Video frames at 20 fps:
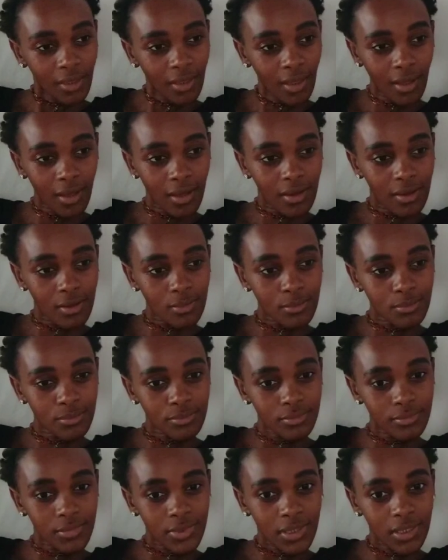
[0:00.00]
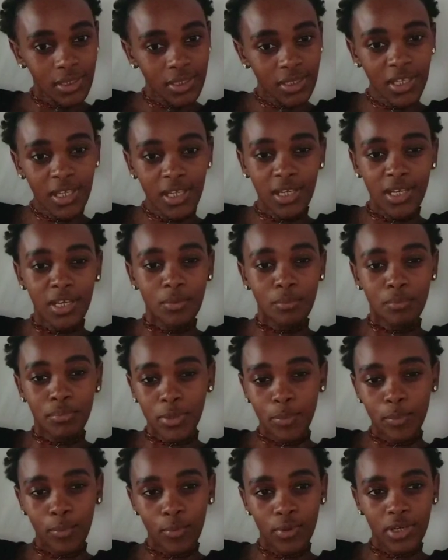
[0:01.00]
um, killing
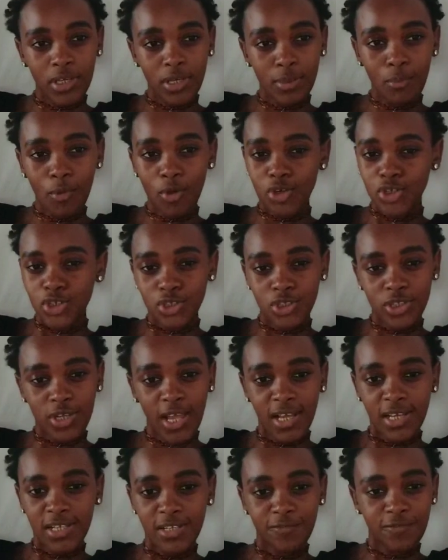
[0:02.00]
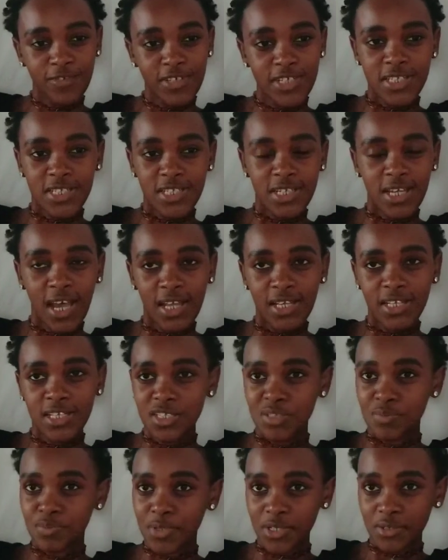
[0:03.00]
people emotionally,
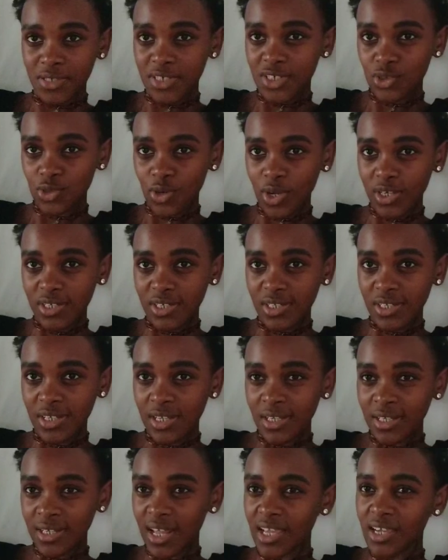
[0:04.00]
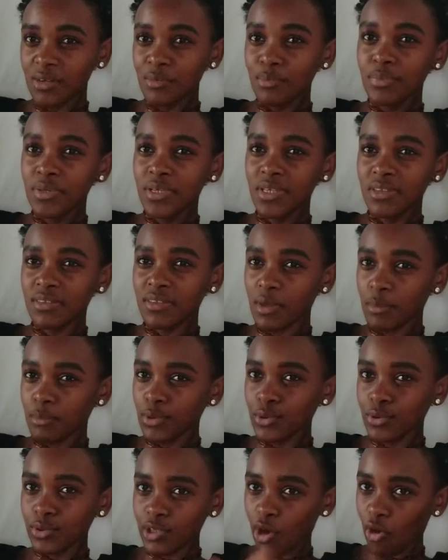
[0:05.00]
physically, spiritually. Like, be the
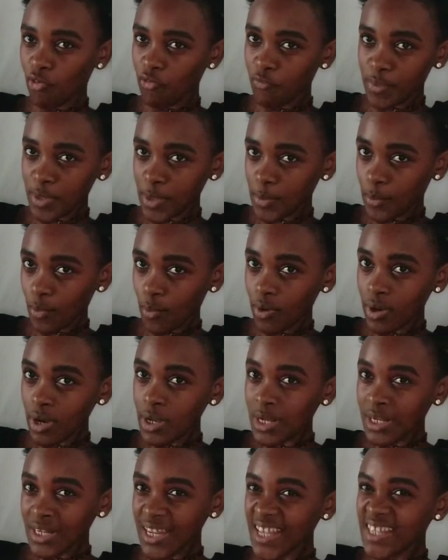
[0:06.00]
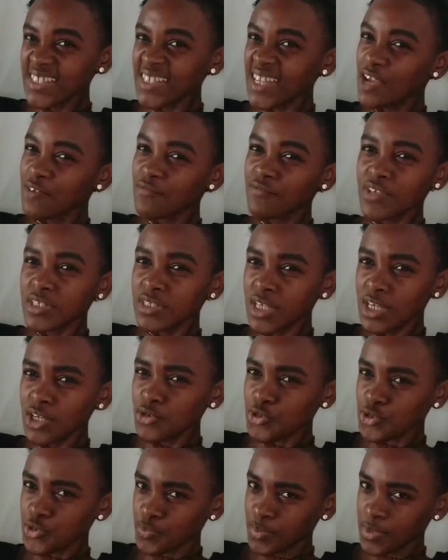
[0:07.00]
builder of people. Let
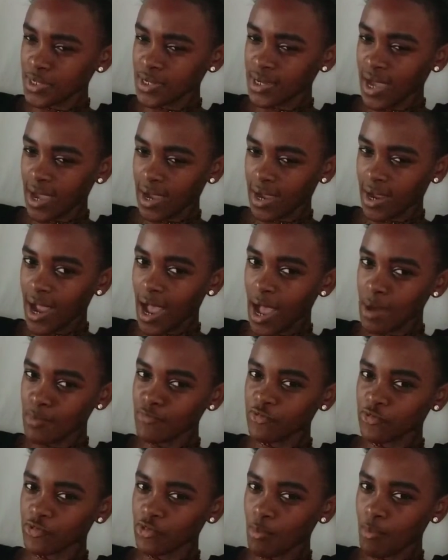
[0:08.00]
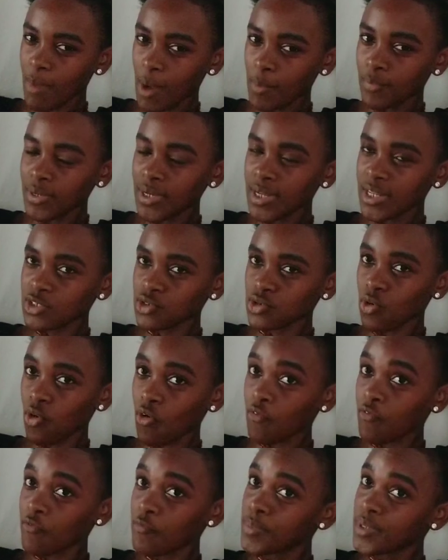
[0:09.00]
everything you speak come from a place
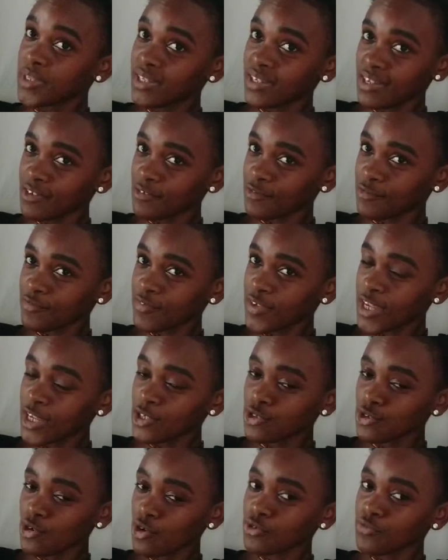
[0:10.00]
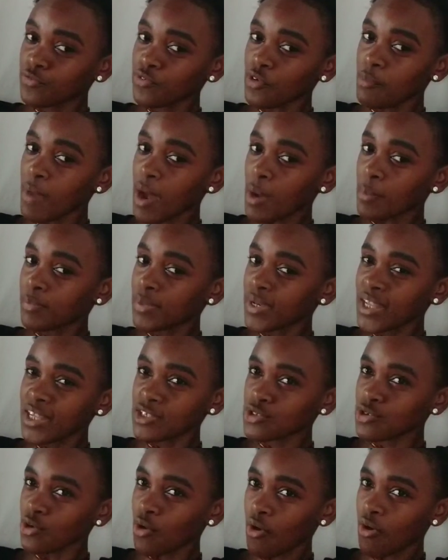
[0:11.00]
of belief, not from a
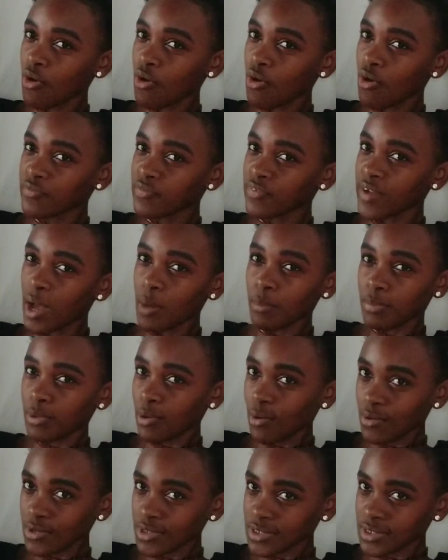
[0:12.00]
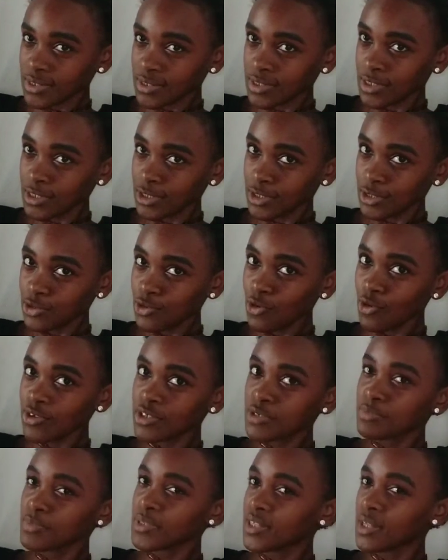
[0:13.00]
place of applause.
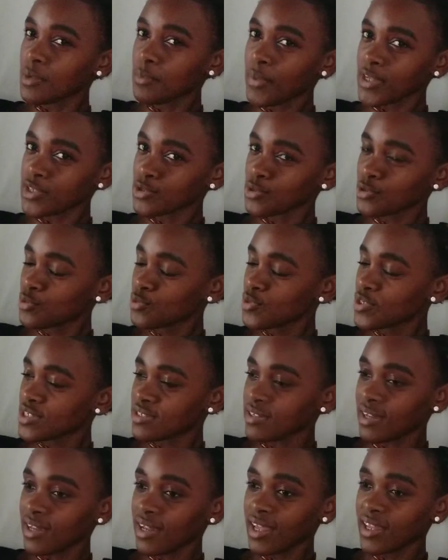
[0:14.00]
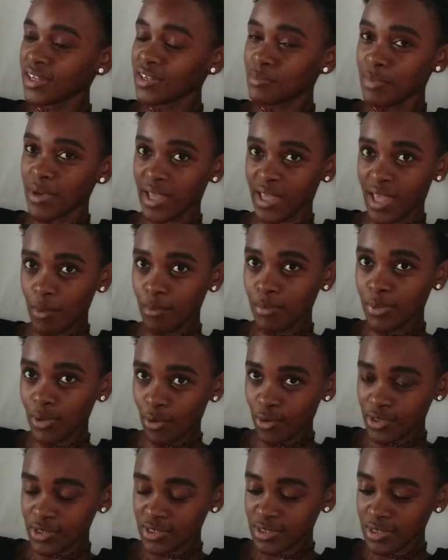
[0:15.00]
Don't be the person who is led by
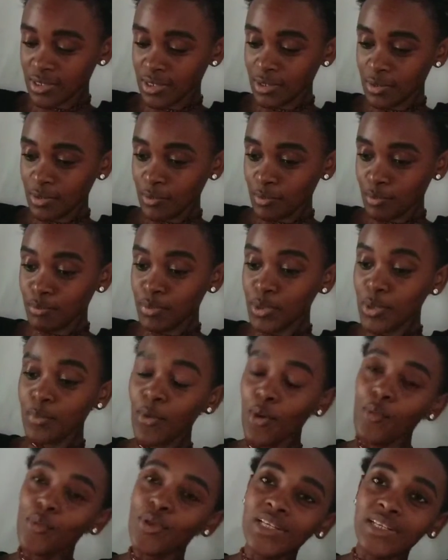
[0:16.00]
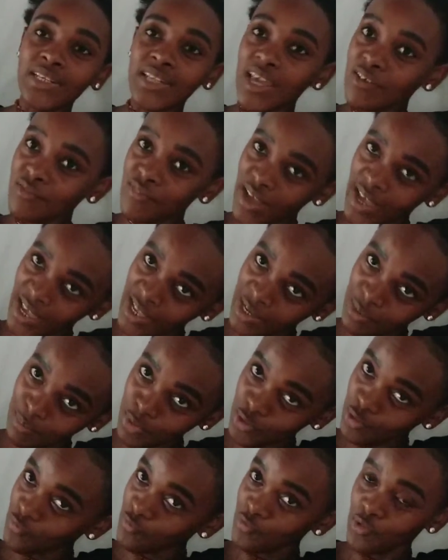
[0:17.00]
applause. People will never
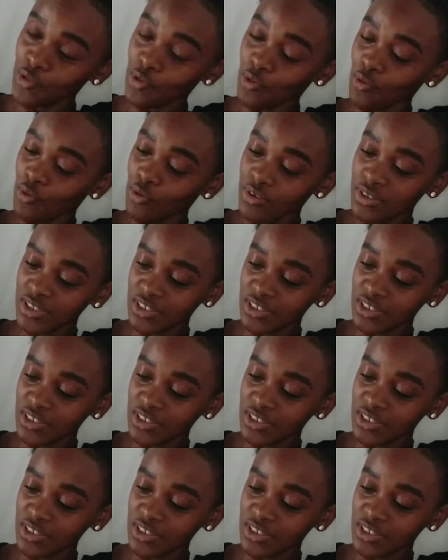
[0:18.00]
help if you're